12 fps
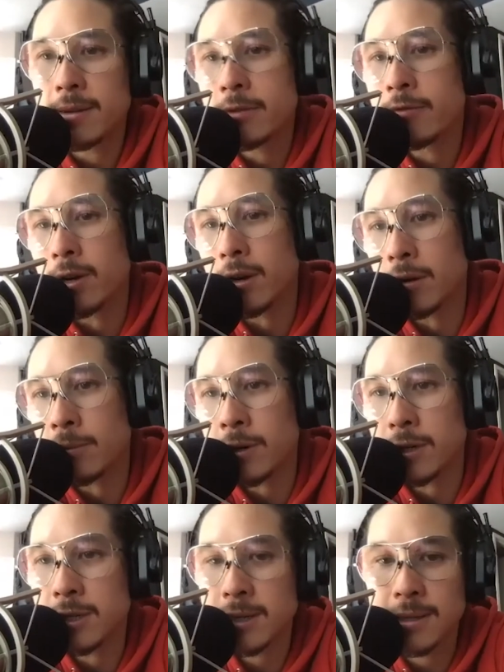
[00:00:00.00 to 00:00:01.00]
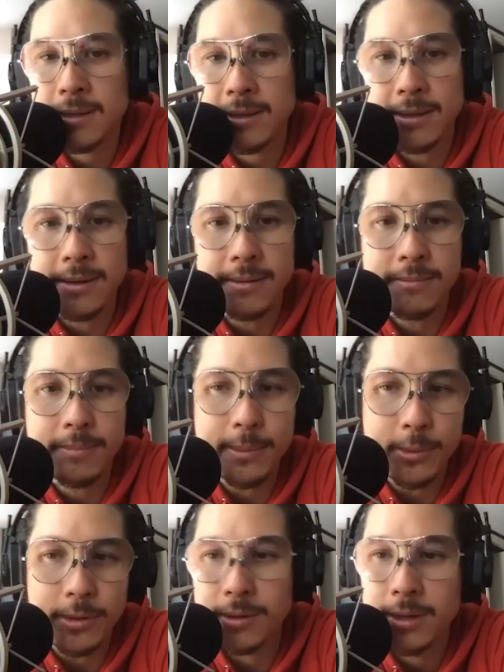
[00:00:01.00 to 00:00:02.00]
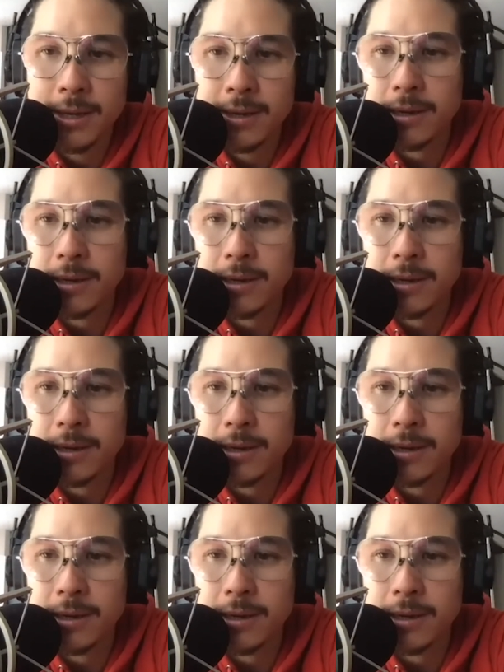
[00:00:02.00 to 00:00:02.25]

it's a fun art project and people